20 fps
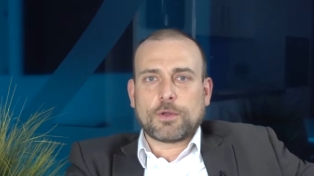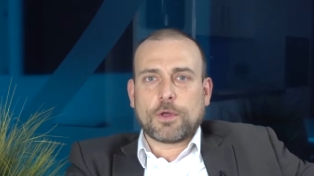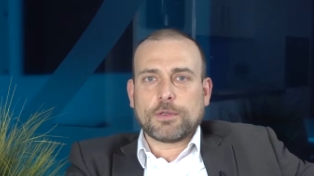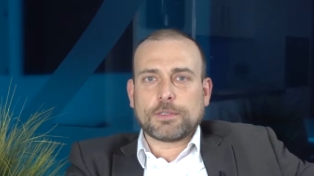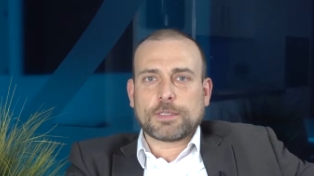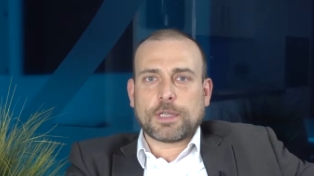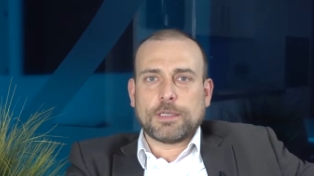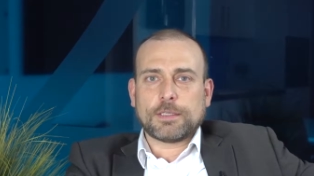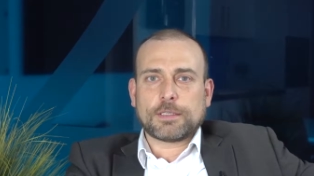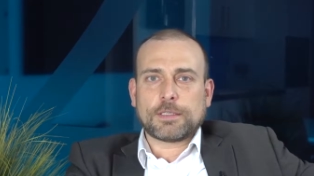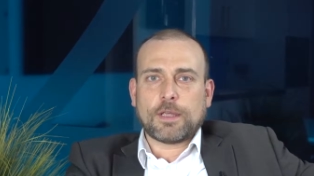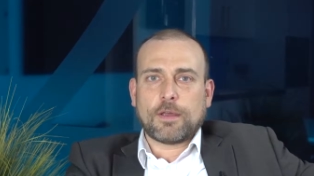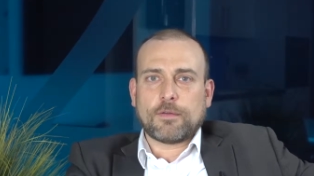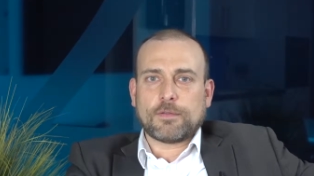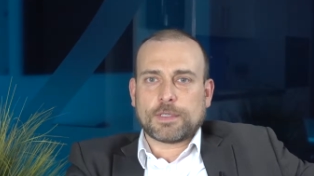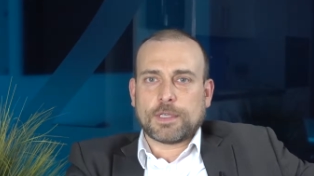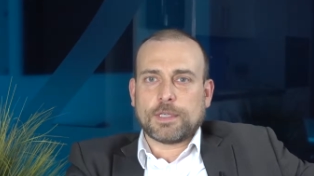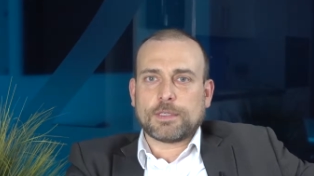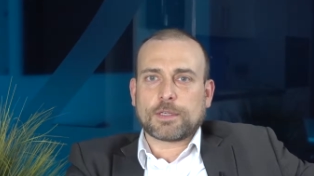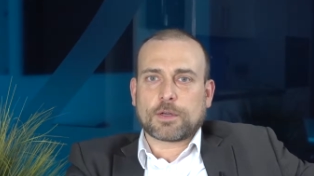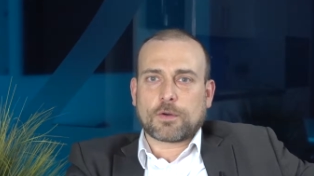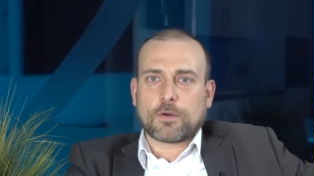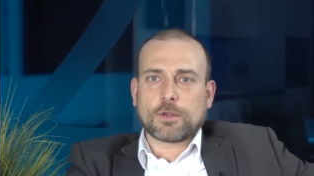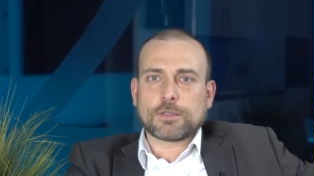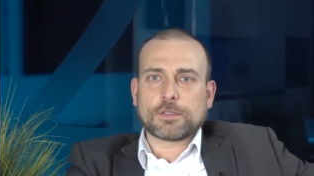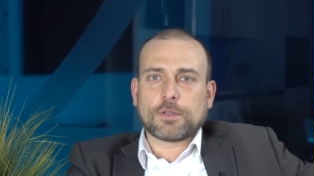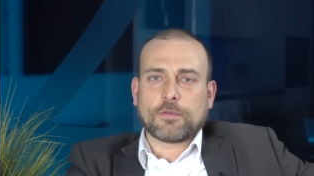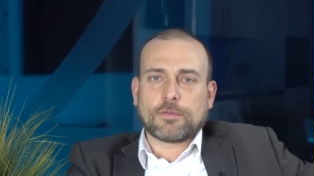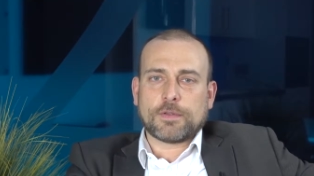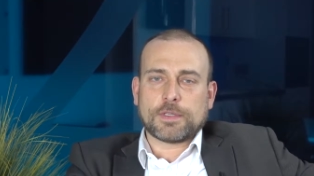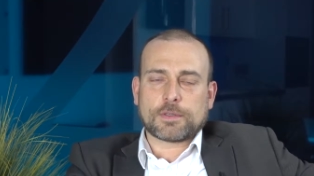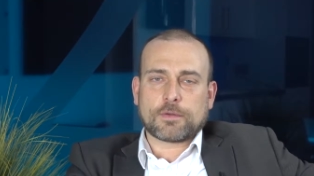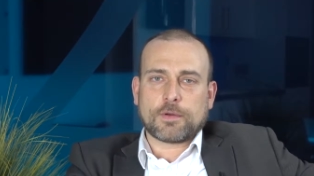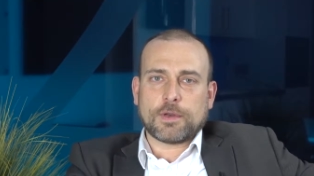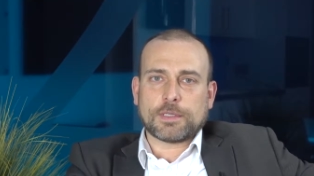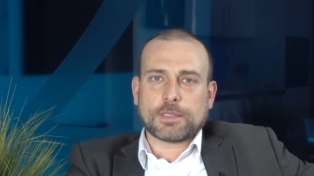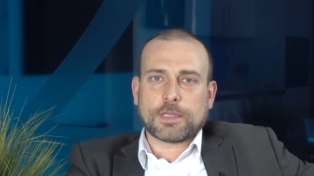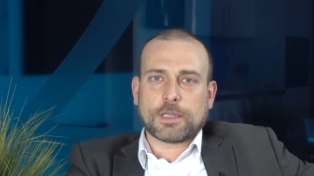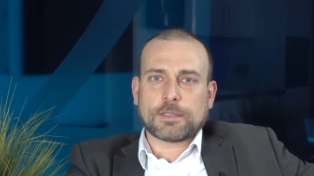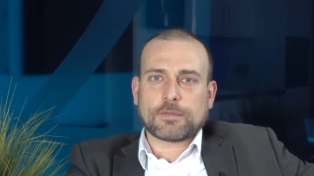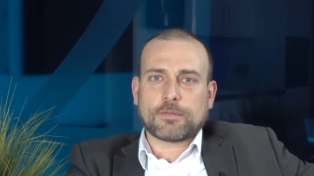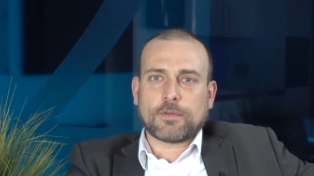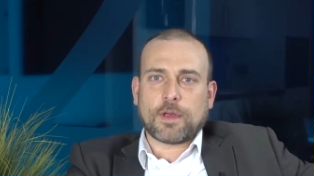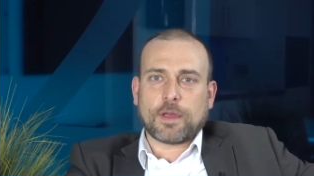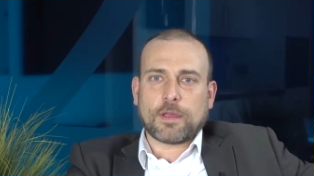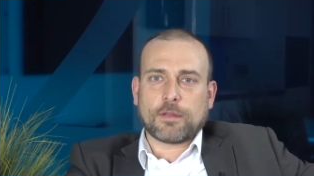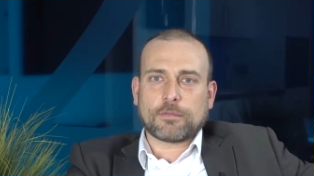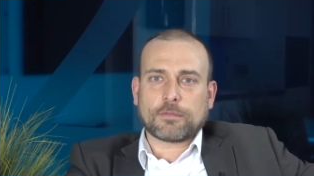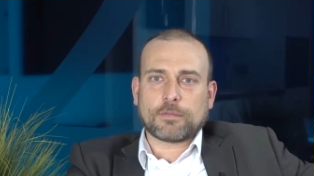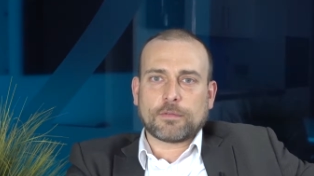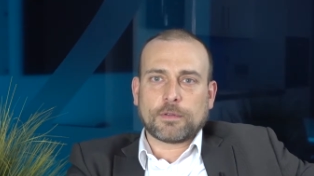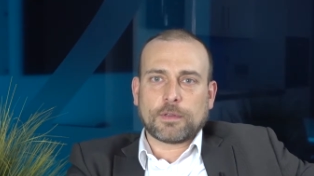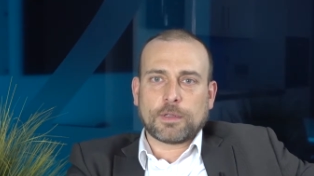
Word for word: content services across Office 365